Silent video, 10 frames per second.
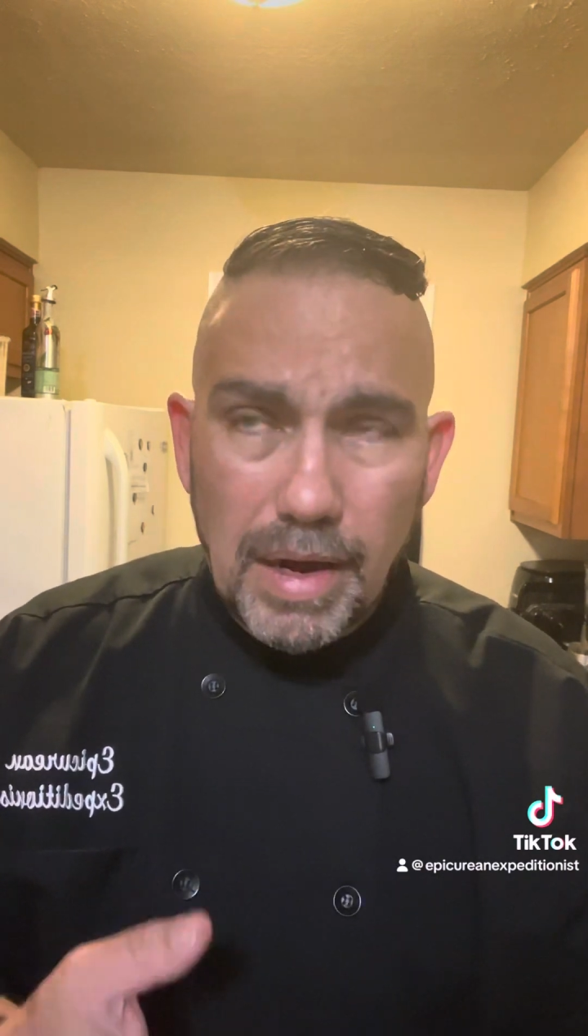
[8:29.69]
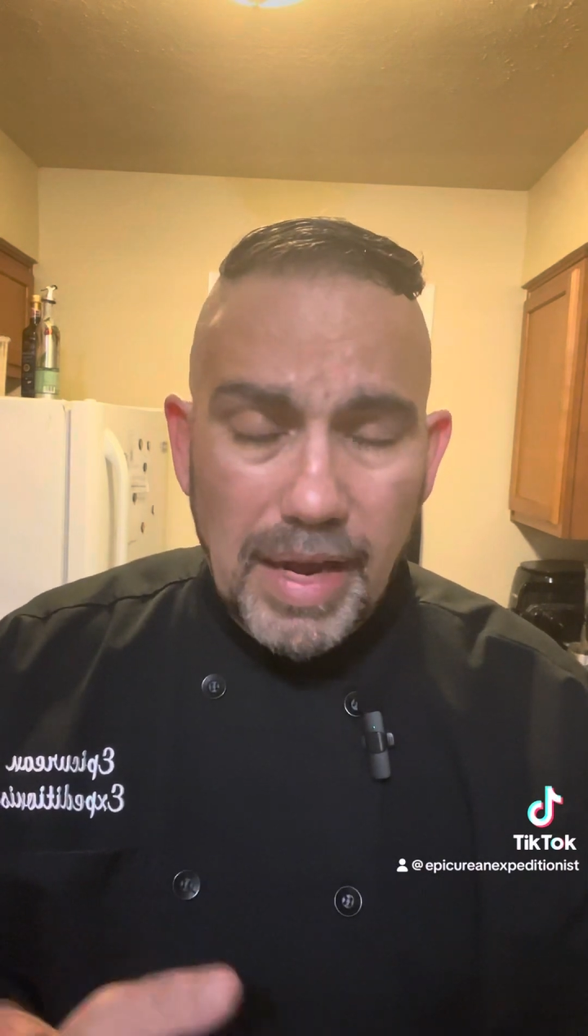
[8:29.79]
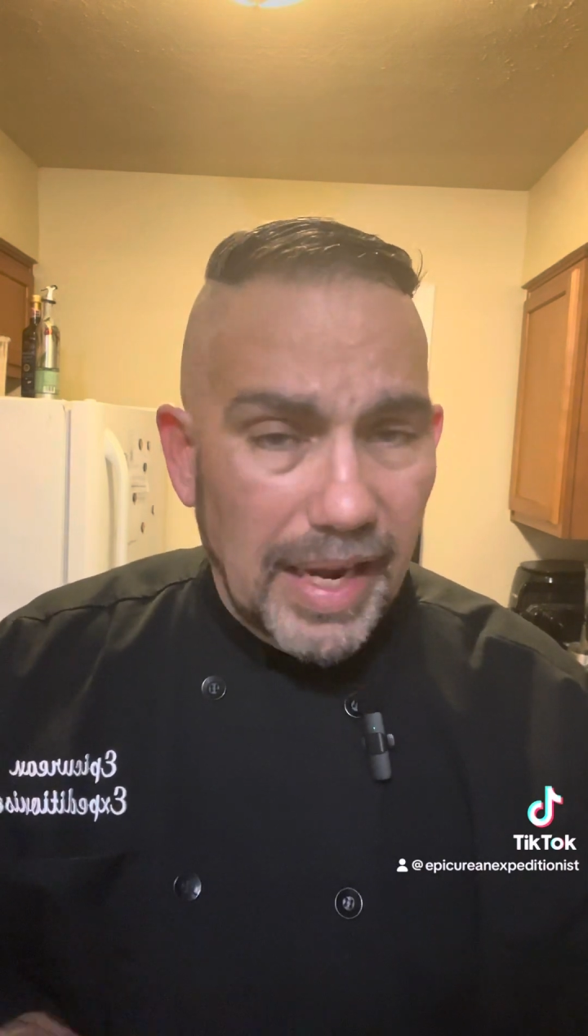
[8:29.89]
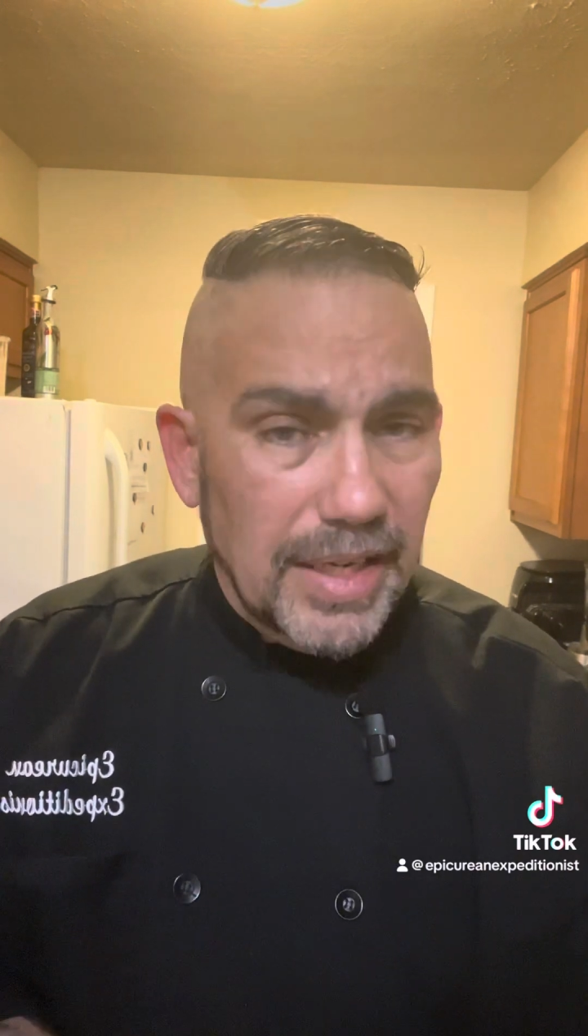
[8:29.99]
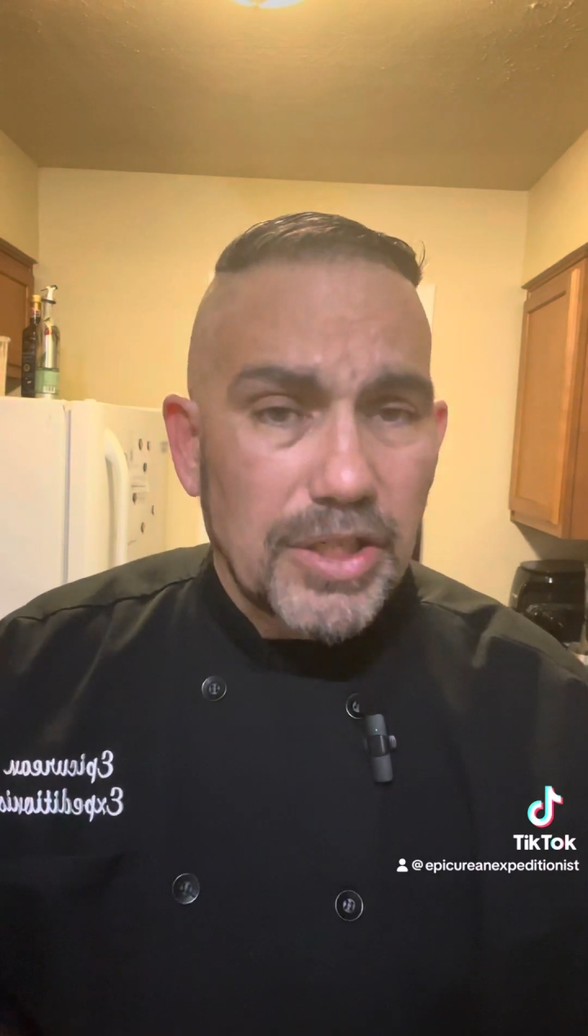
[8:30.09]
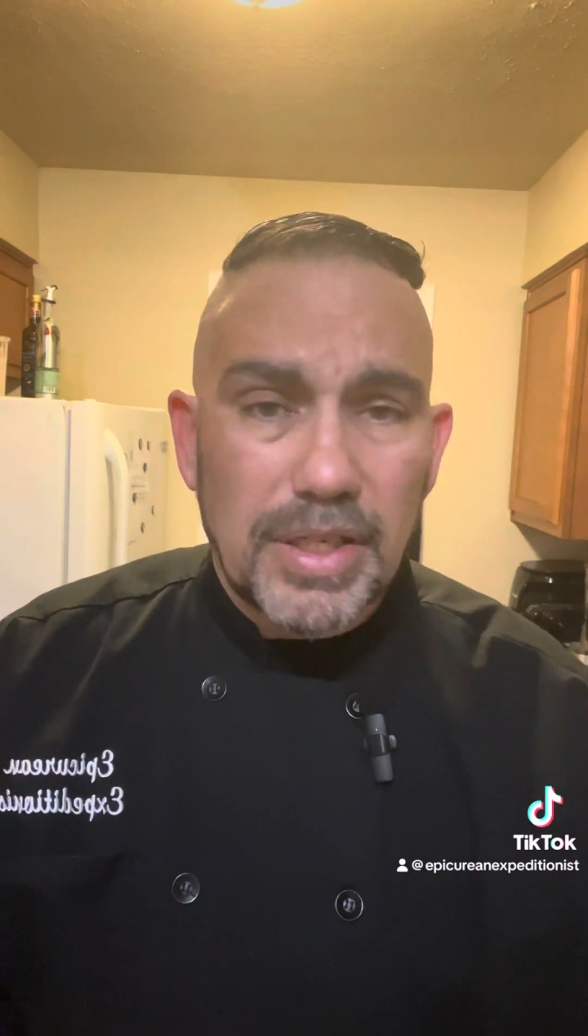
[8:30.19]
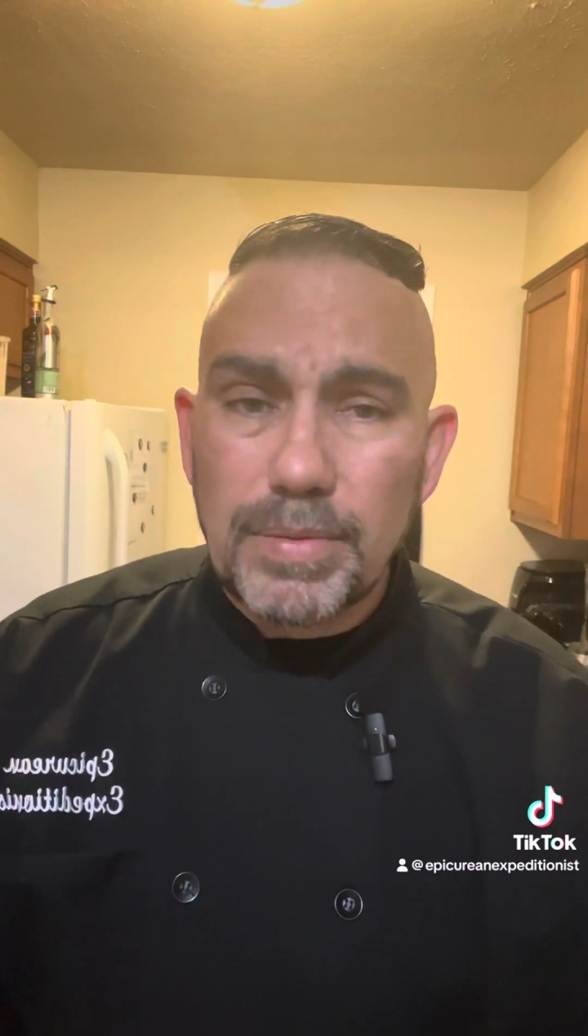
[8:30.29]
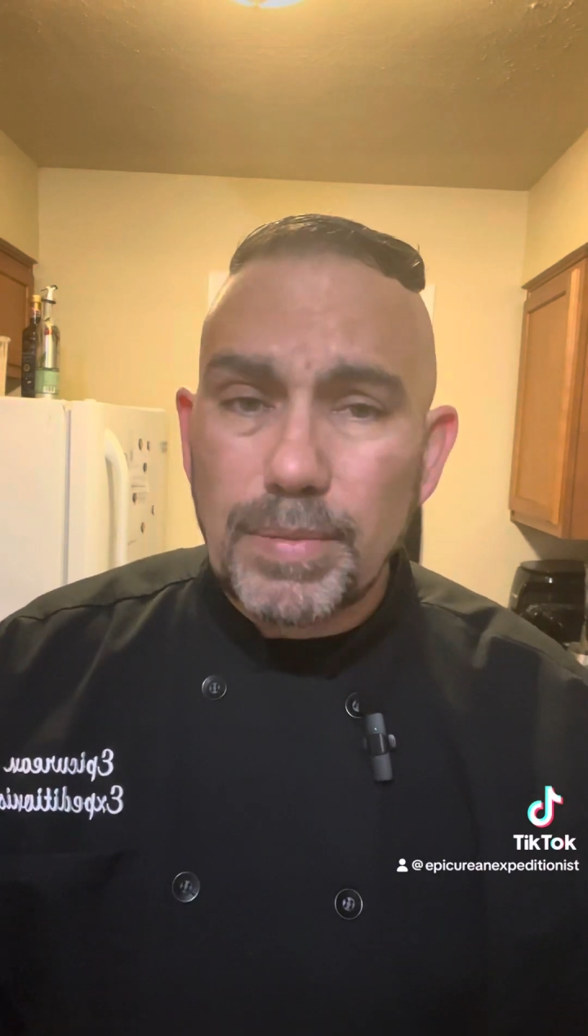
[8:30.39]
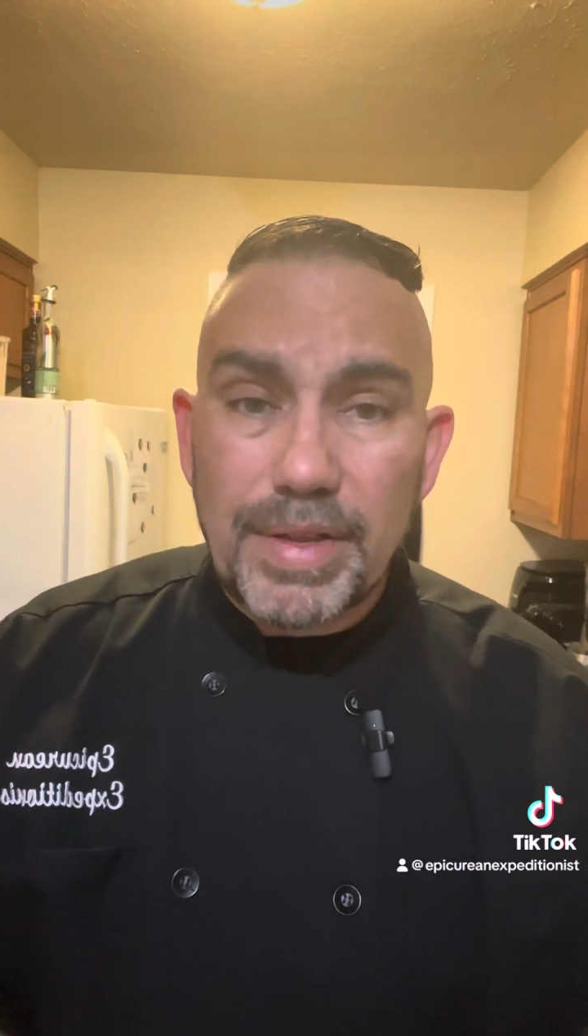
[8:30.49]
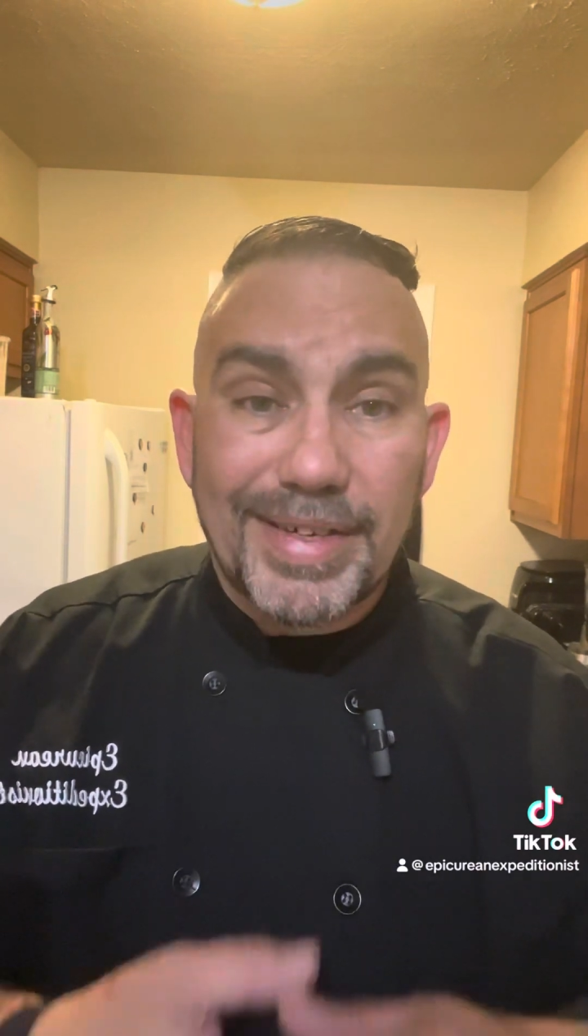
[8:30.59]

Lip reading: Asian, whether